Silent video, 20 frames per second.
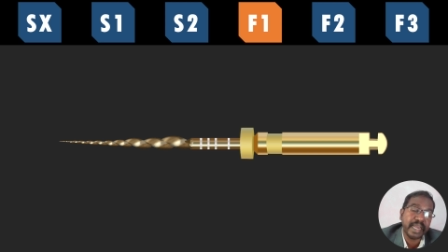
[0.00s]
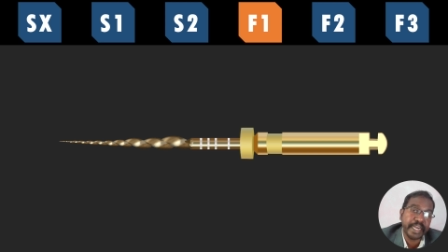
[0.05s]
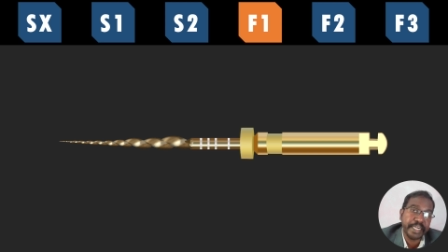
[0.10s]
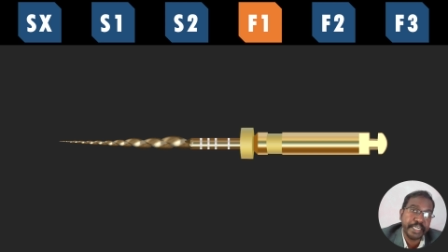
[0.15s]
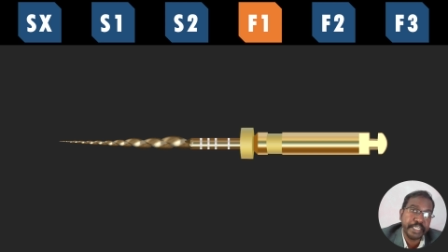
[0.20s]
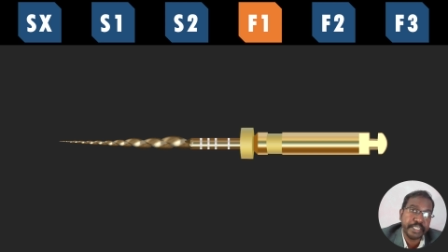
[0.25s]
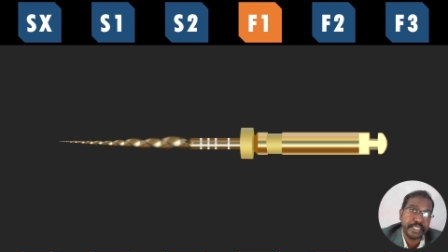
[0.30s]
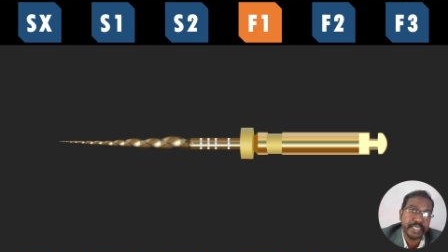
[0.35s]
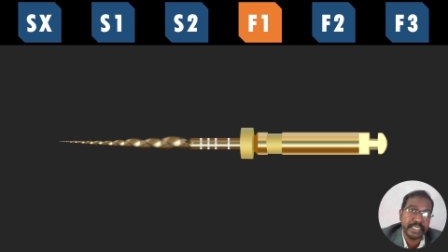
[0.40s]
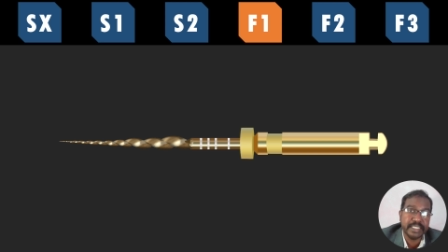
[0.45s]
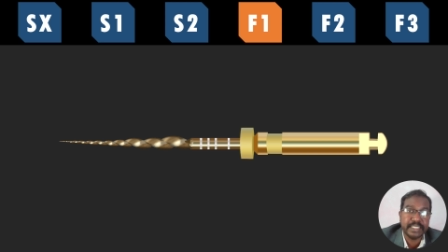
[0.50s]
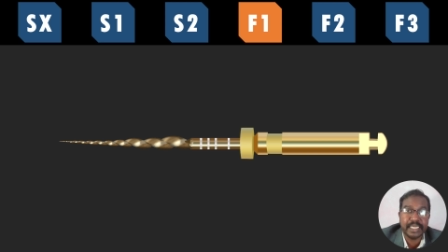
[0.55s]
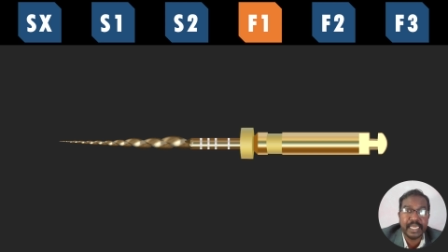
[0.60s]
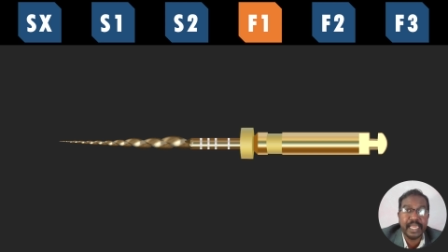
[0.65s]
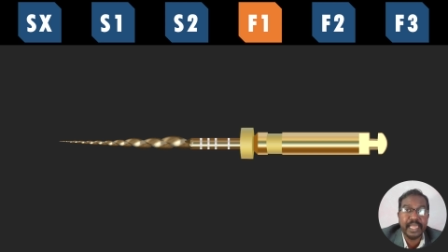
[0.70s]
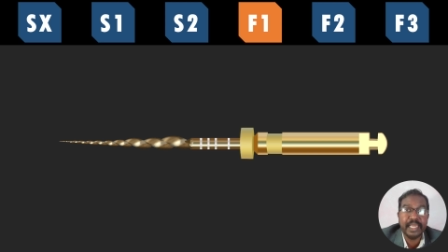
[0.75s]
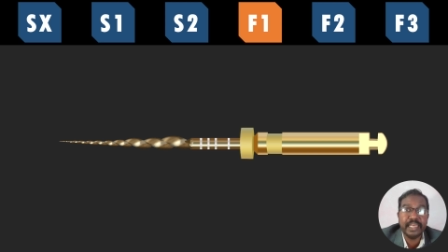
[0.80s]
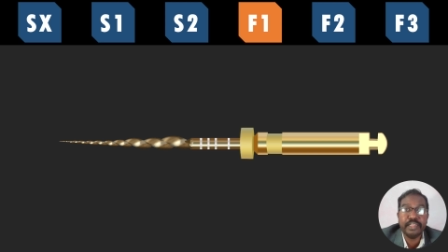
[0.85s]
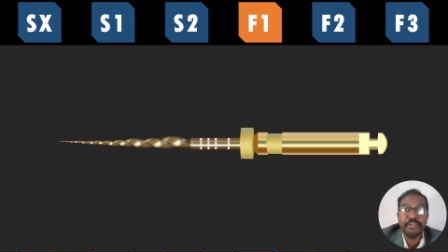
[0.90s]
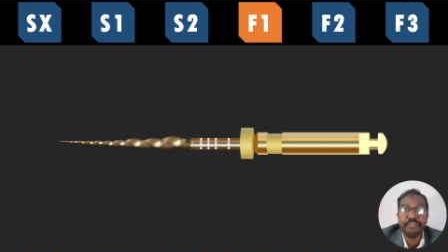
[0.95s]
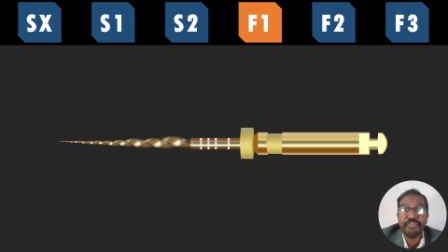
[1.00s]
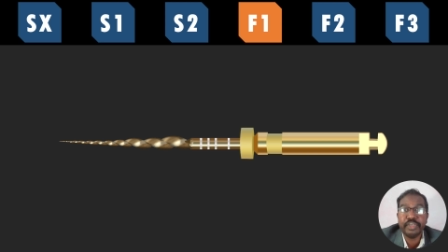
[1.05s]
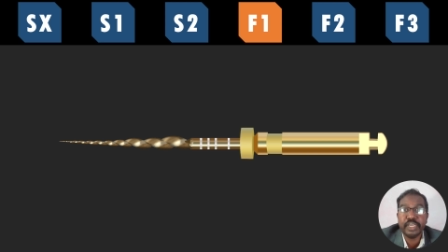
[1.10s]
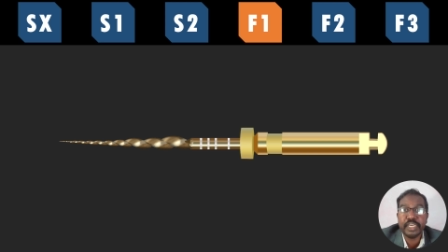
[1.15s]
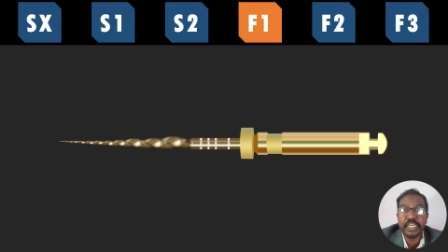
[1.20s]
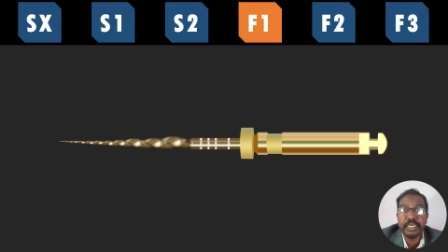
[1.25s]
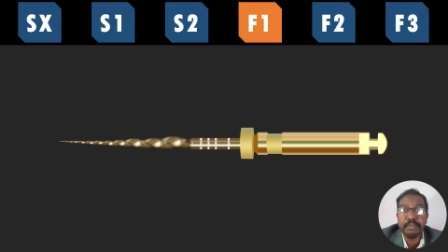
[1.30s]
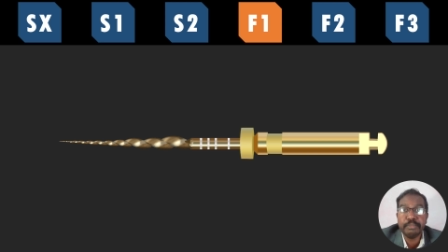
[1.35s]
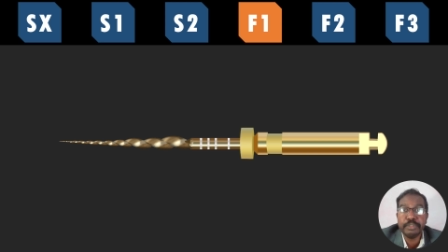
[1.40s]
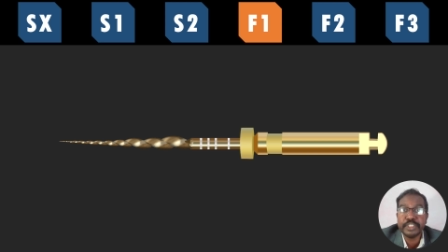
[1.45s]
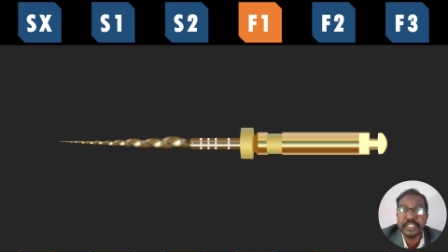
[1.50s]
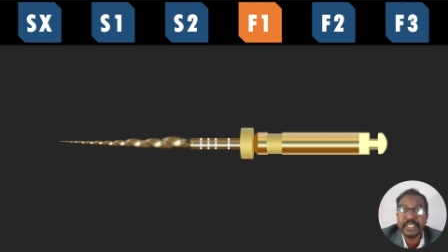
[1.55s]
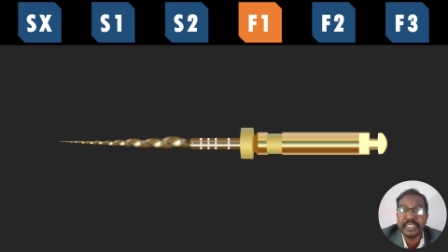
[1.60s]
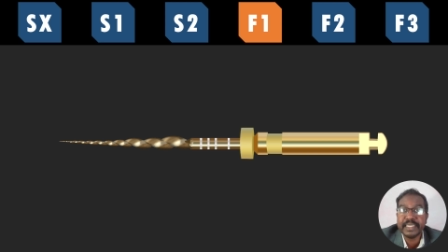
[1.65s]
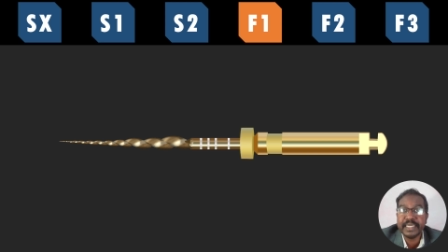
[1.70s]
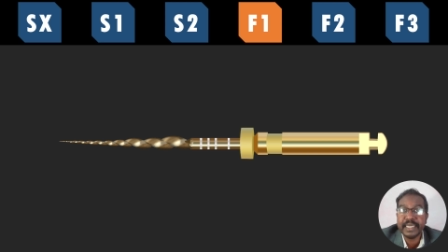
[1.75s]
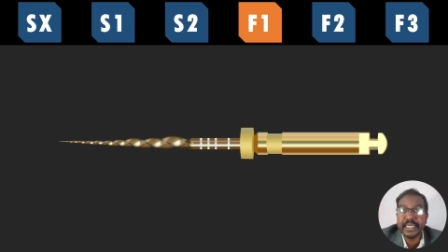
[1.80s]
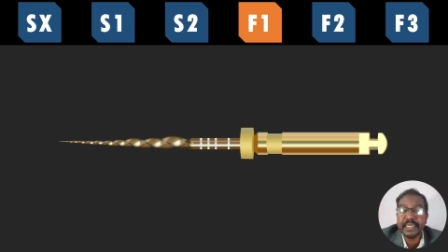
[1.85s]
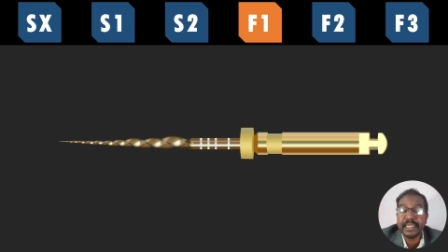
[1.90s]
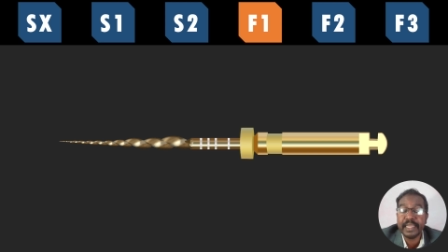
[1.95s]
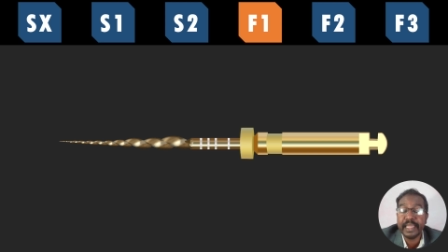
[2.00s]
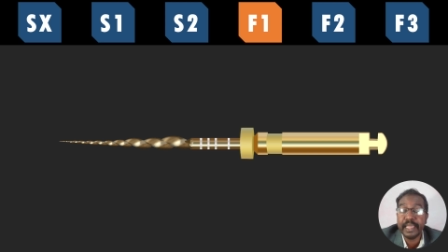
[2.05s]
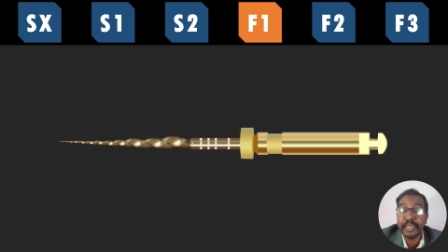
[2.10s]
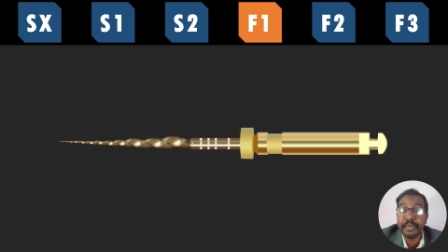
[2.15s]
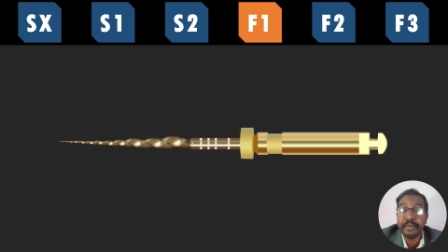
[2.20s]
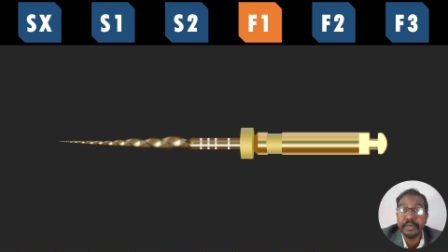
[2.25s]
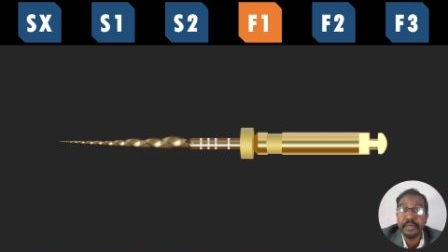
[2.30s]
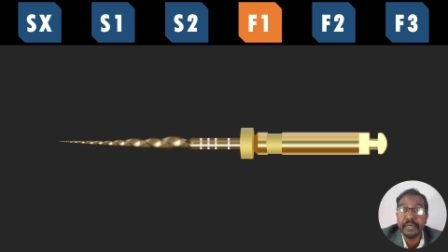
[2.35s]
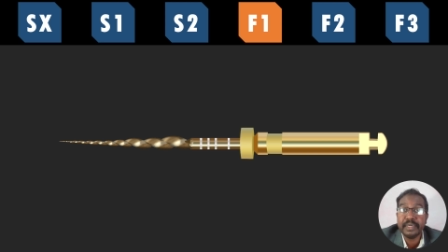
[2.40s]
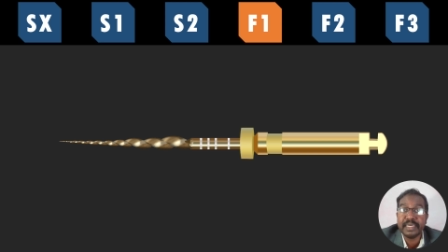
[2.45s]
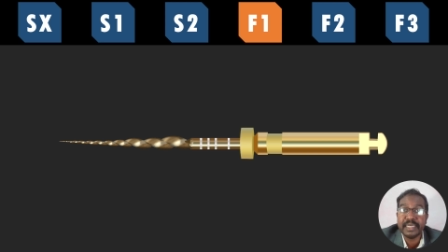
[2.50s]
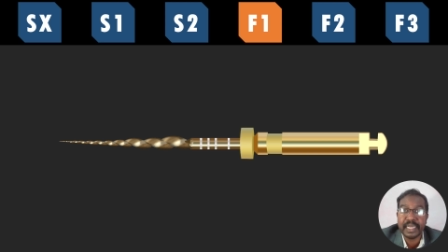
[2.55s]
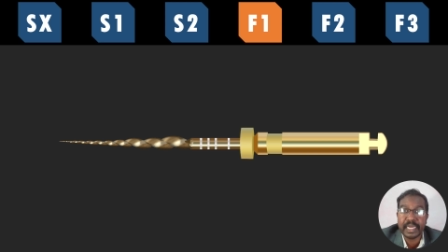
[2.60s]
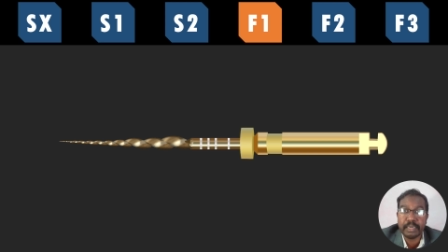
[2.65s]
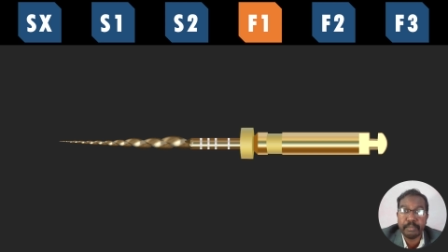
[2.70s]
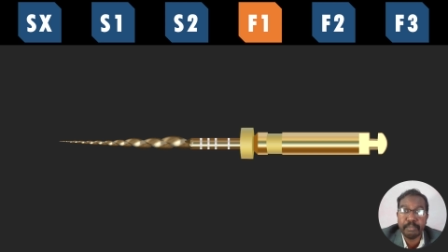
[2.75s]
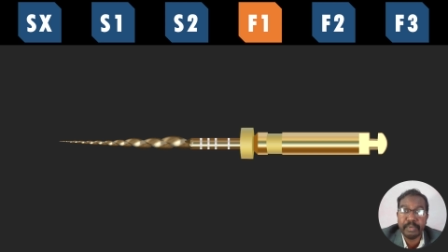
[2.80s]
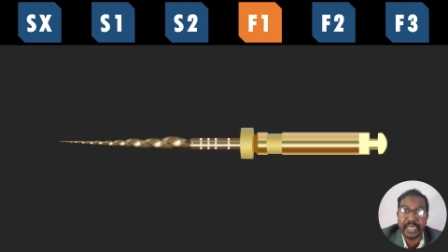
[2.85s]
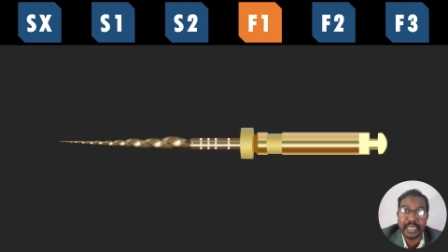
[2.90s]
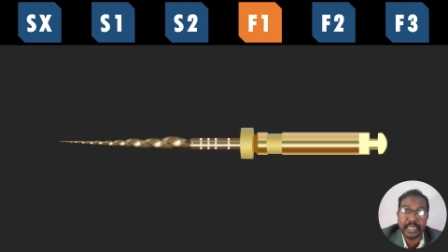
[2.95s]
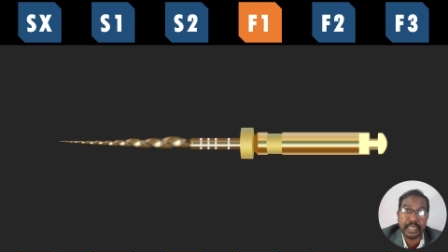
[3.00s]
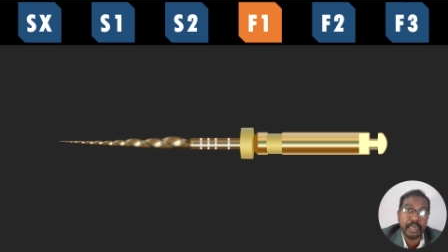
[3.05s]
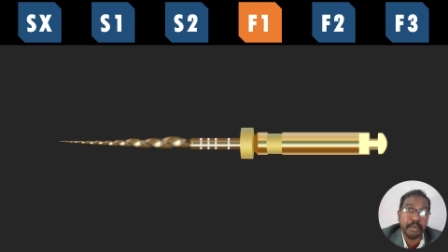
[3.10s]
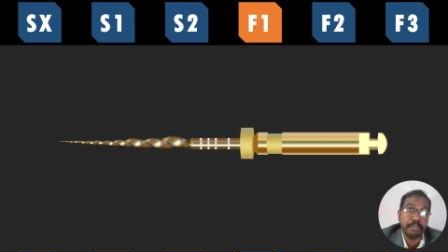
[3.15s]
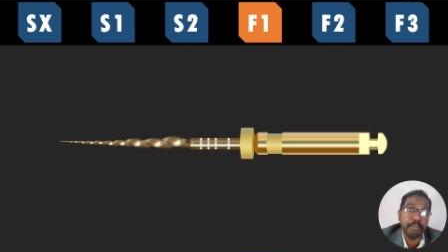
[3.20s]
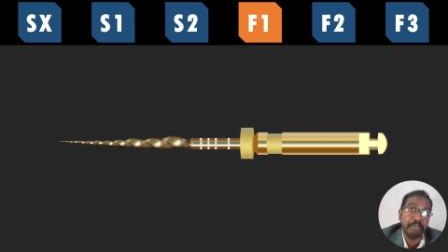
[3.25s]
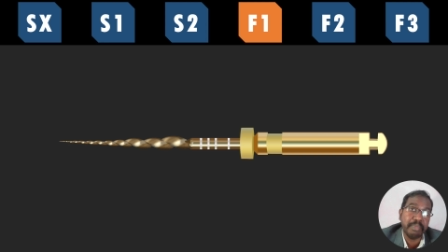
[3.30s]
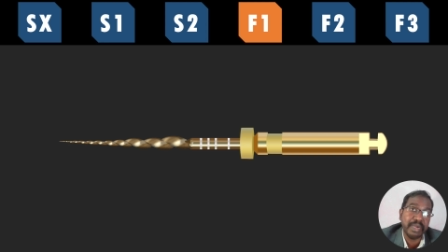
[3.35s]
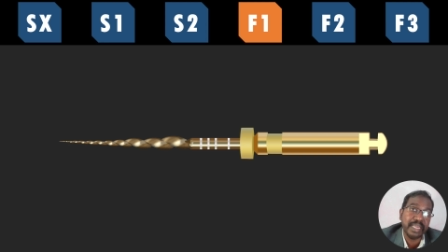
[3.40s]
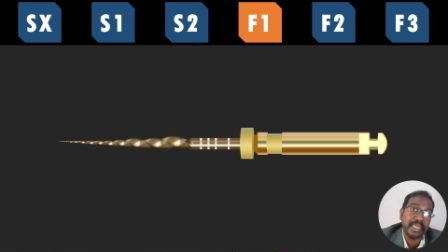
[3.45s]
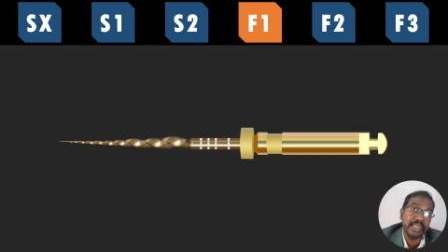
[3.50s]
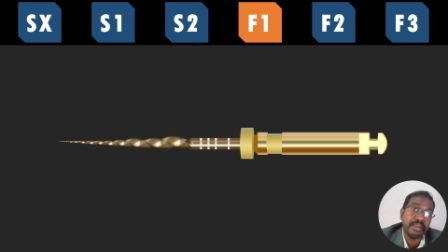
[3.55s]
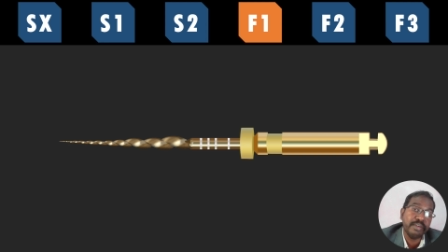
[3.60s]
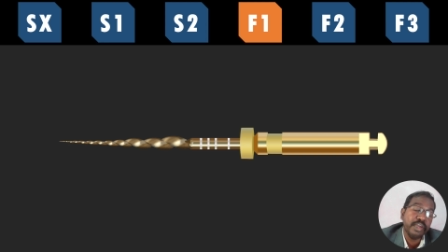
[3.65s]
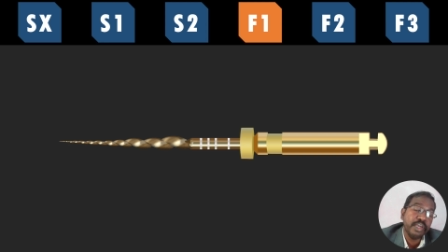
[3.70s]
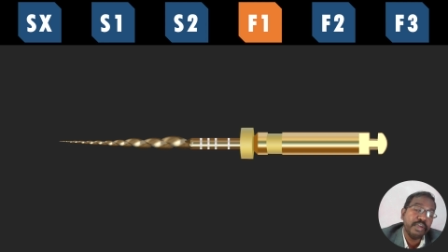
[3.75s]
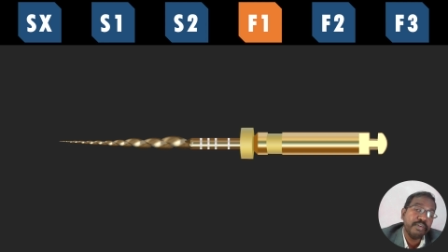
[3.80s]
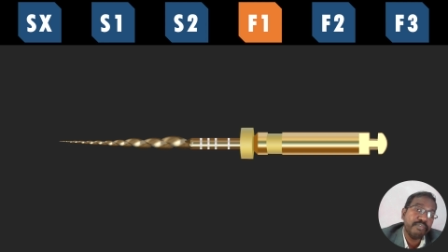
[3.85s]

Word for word: adequate and if you are able to get a good tug back by